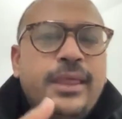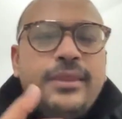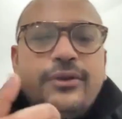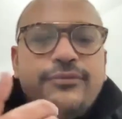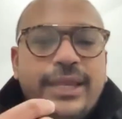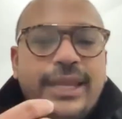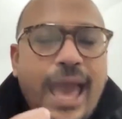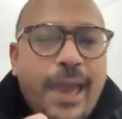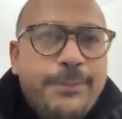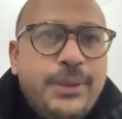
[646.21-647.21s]
that are very
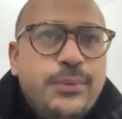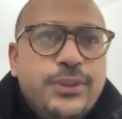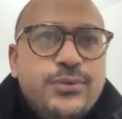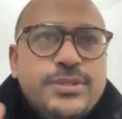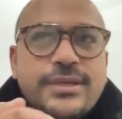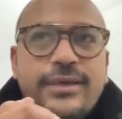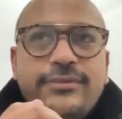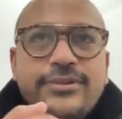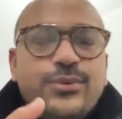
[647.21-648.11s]
happy with your service,